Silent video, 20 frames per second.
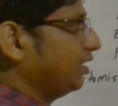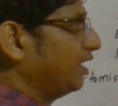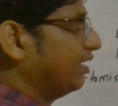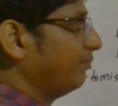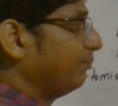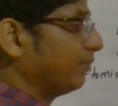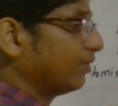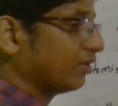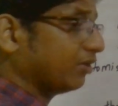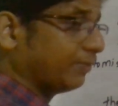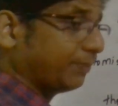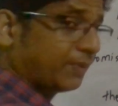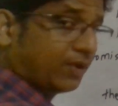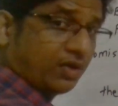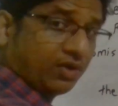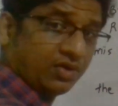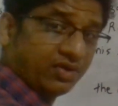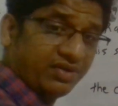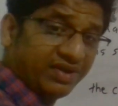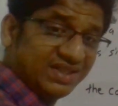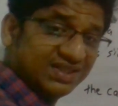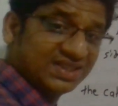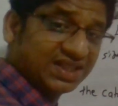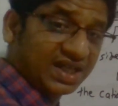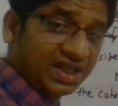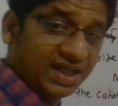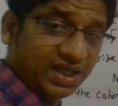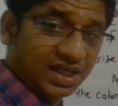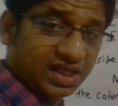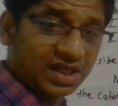number of proton is
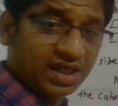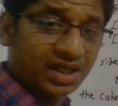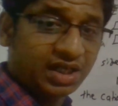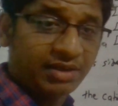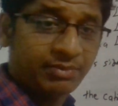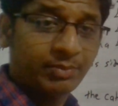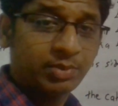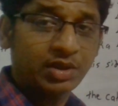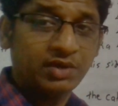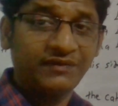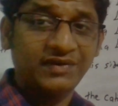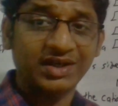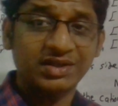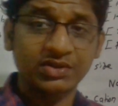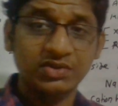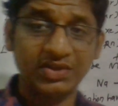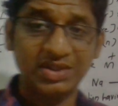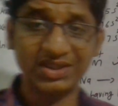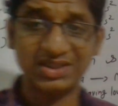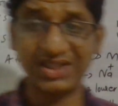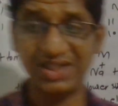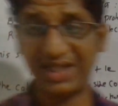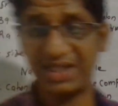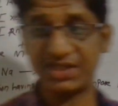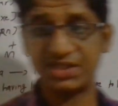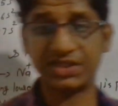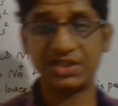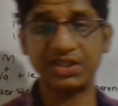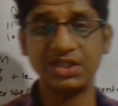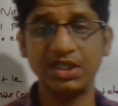higher, number of electron is
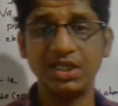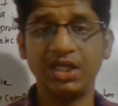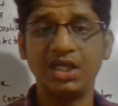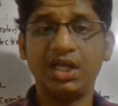less.